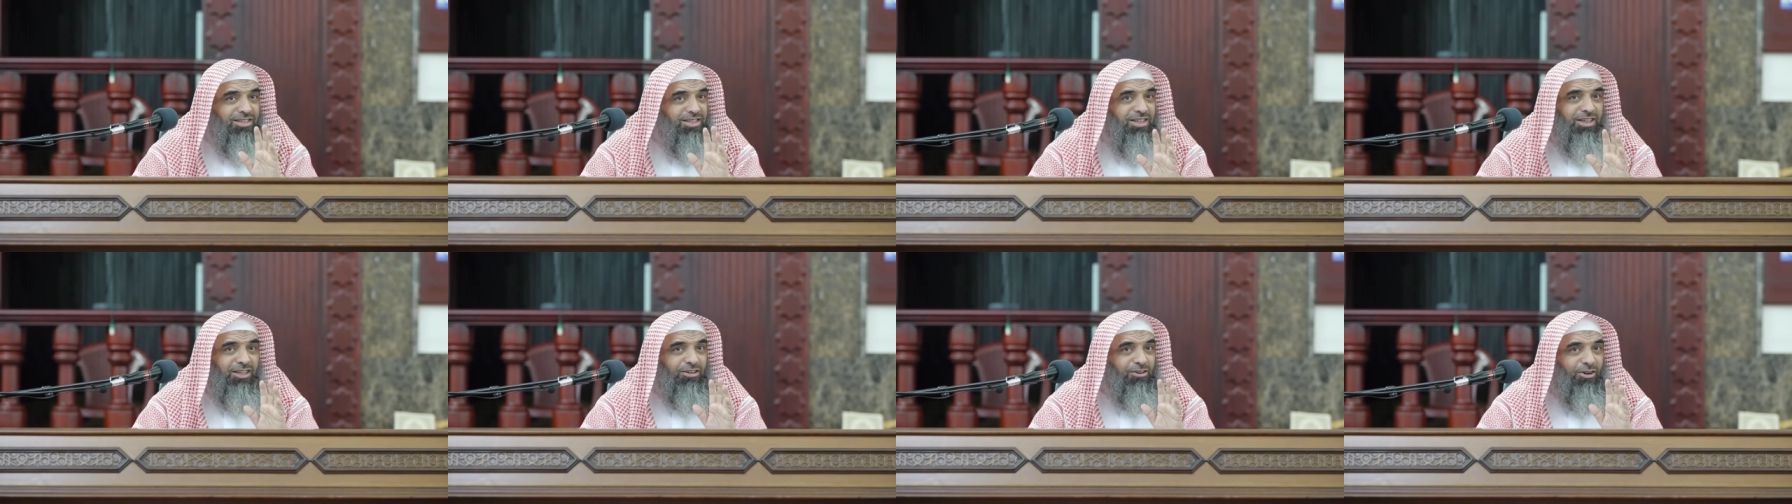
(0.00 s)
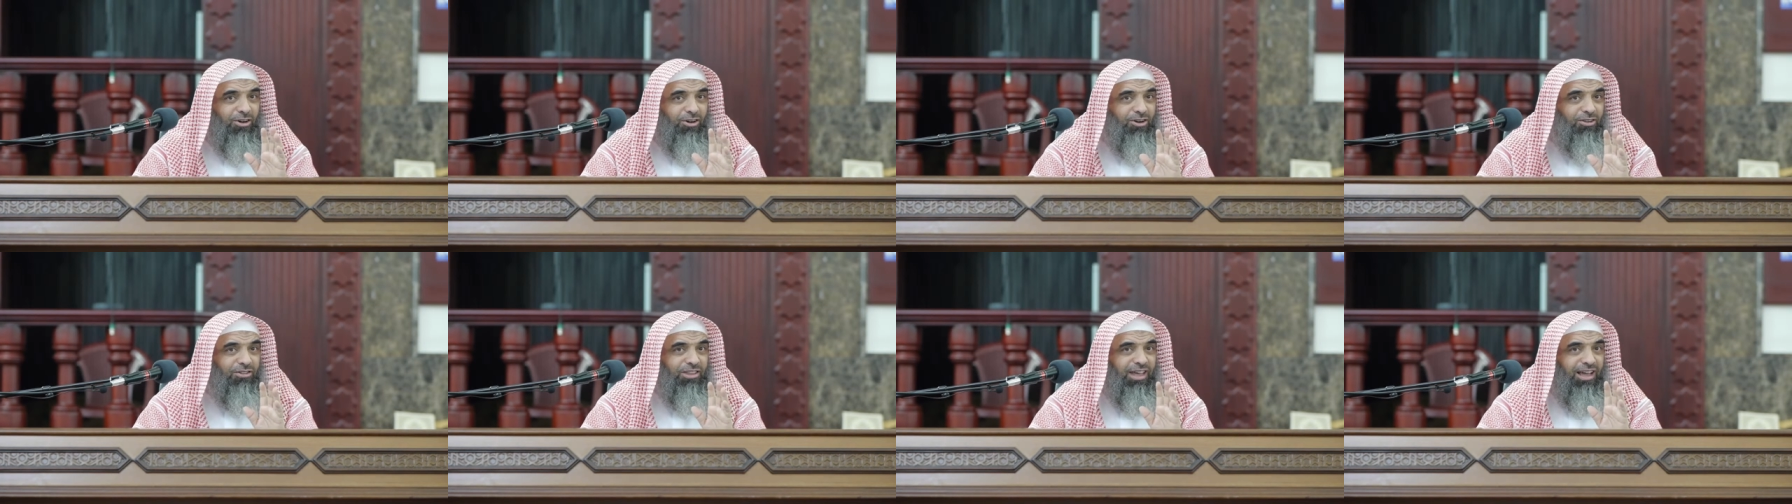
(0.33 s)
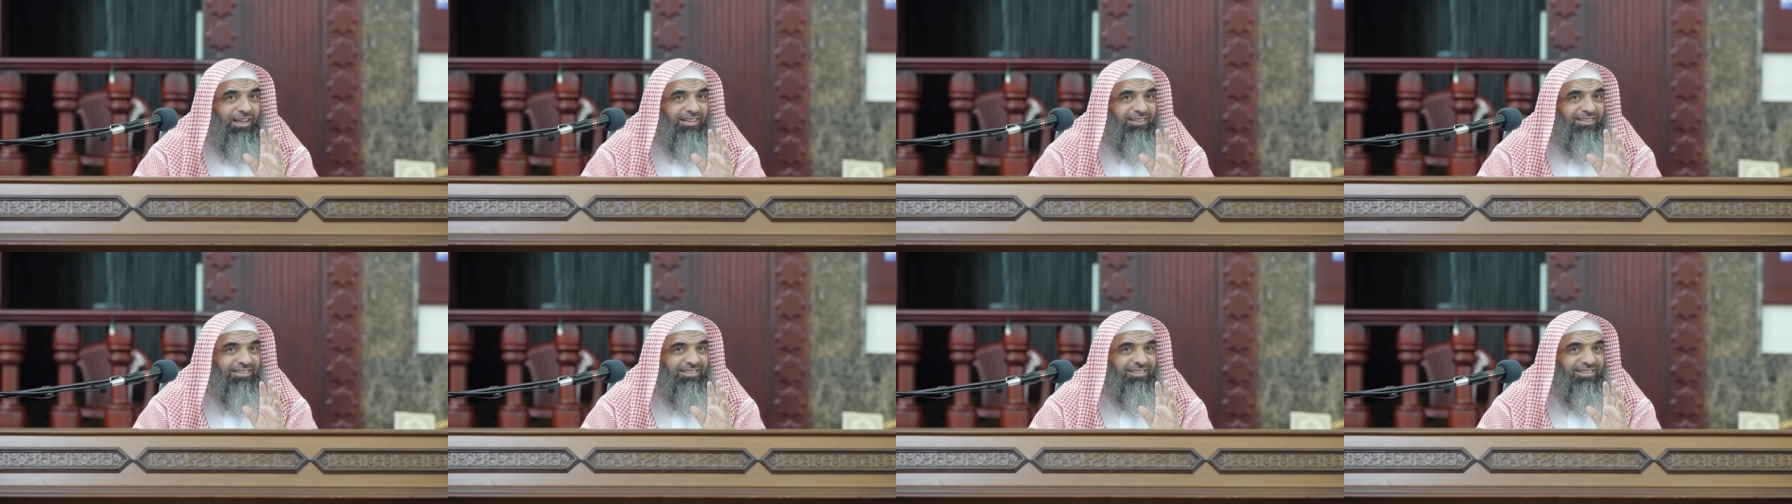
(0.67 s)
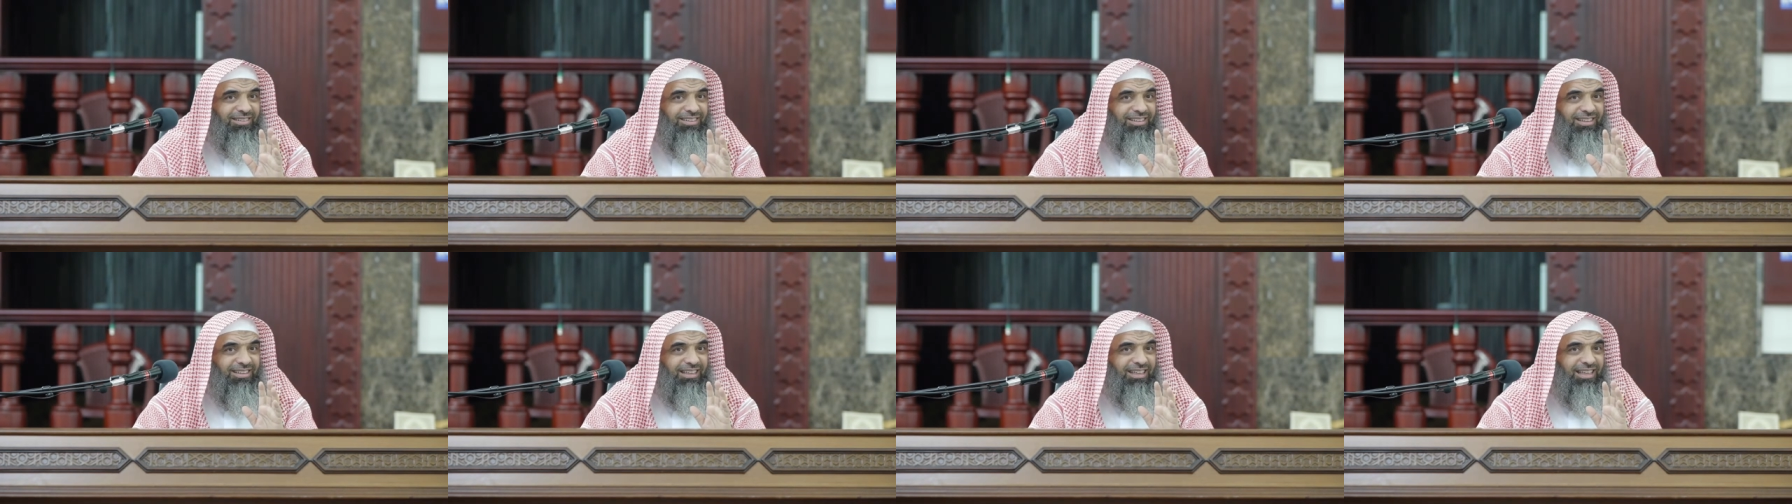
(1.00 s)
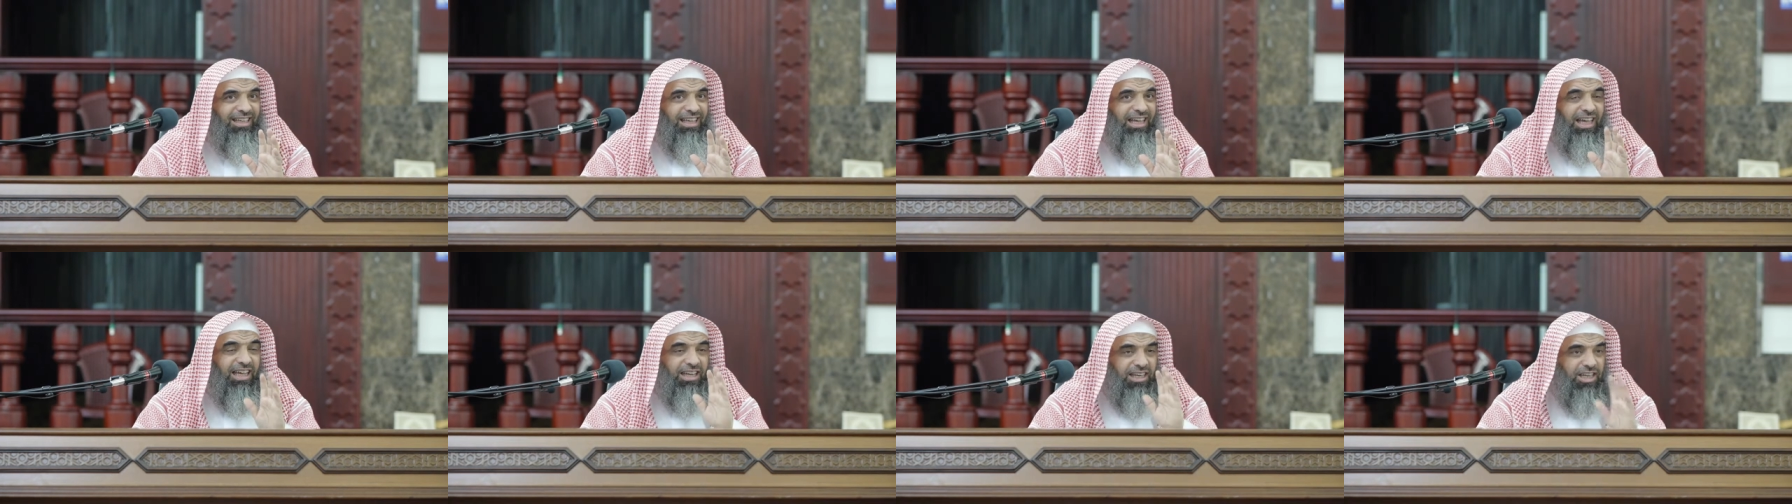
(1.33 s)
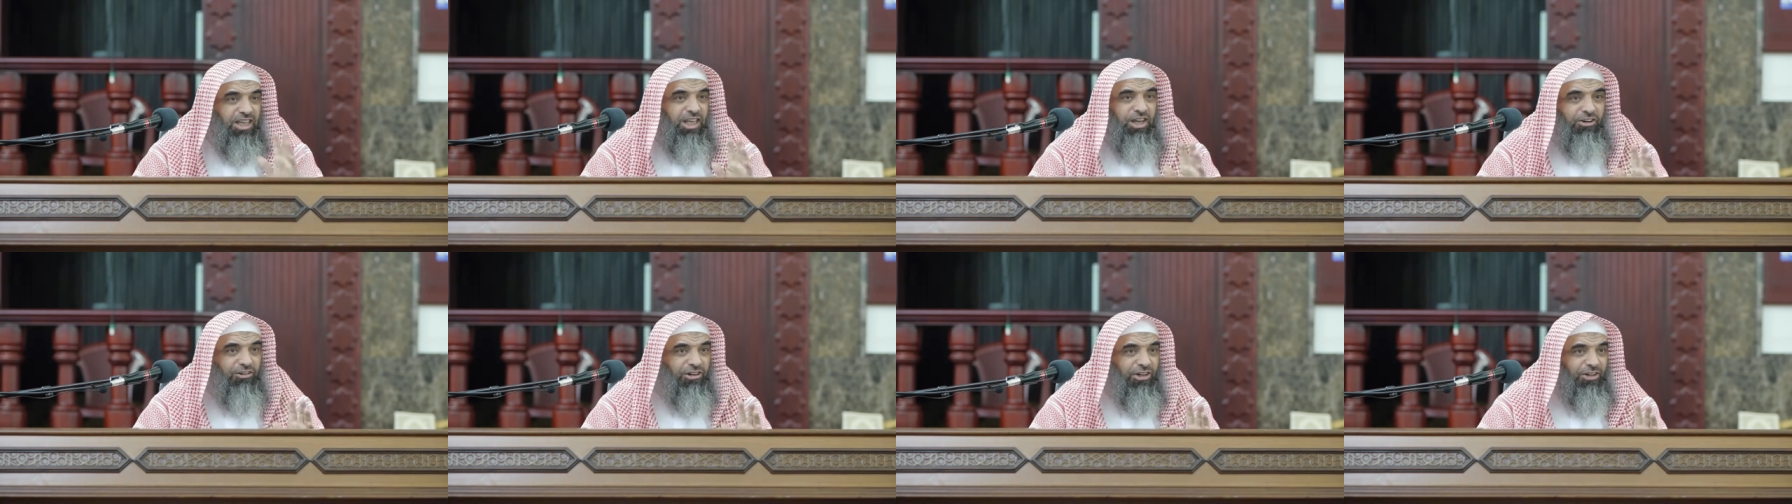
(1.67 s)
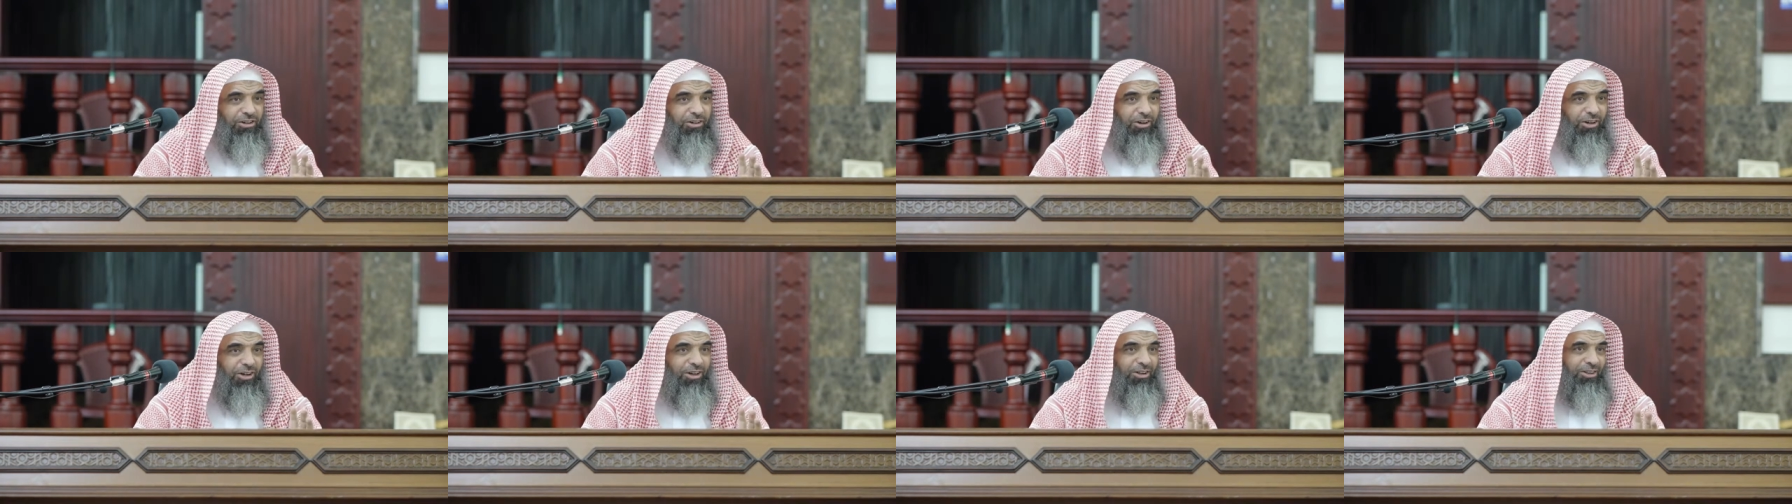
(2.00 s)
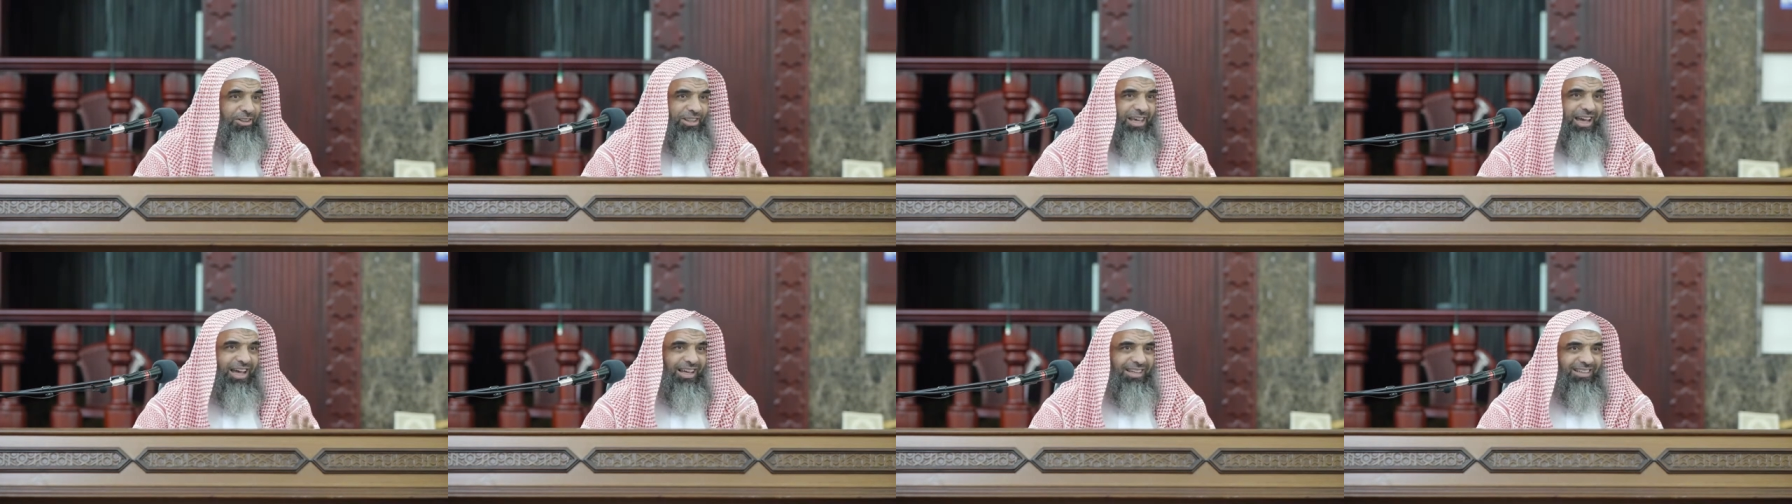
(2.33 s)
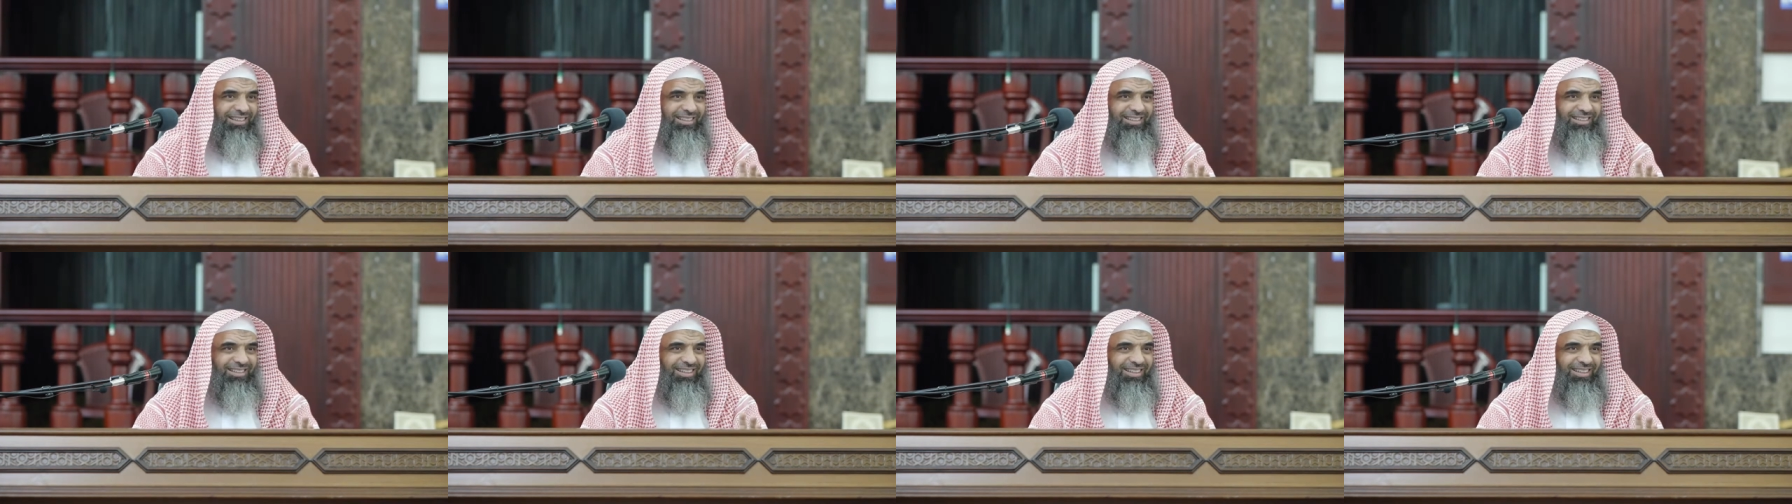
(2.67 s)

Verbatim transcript: seeing all of that and hearing all of that.